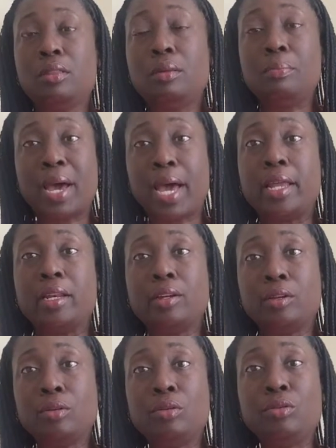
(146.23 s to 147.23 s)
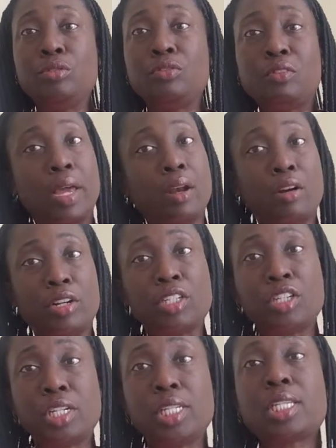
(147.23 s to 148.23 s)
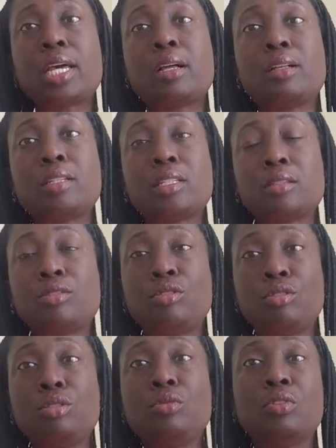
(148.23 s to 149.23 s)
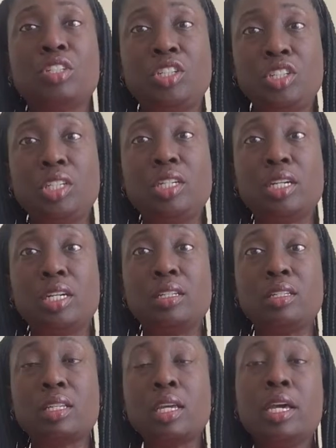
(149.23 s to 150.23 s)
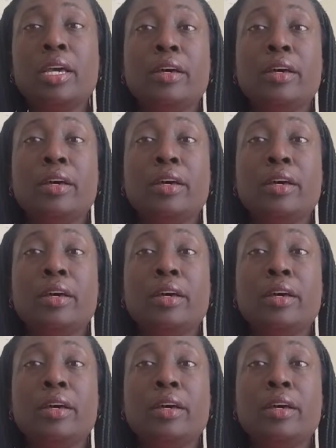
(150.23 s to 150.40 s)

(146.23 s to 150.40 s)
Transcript: band whose fan art she sells to do what she does.